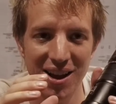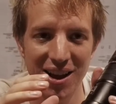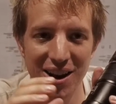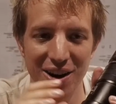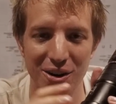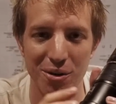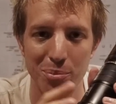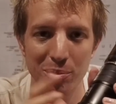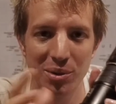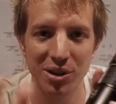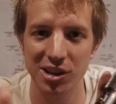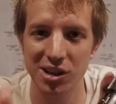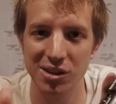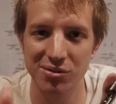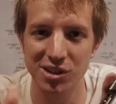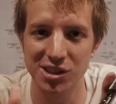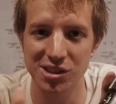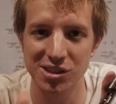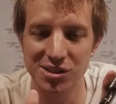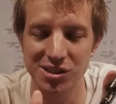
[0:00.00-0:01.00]
I don't
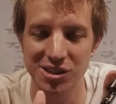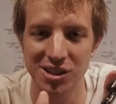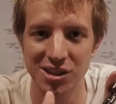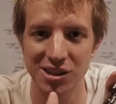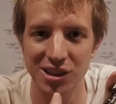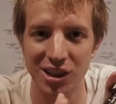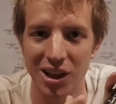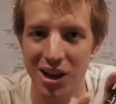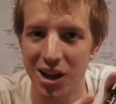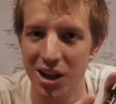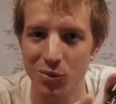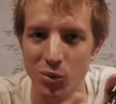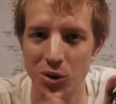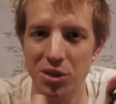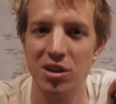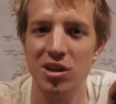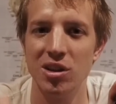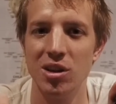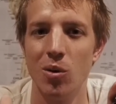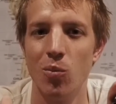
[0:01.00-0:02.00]
believe it's in line
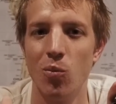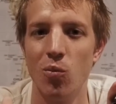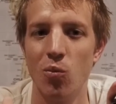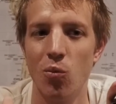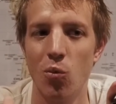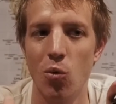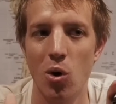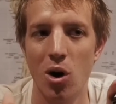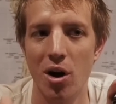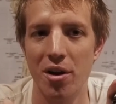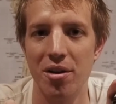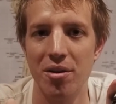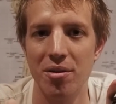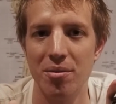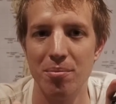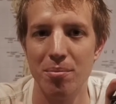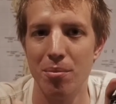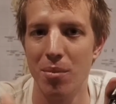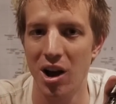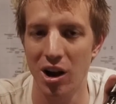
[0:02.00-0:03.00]
with the EM1
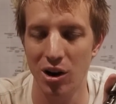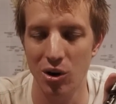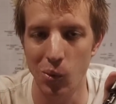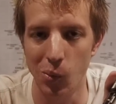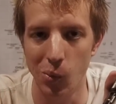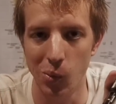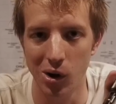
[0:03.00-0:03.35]
Mark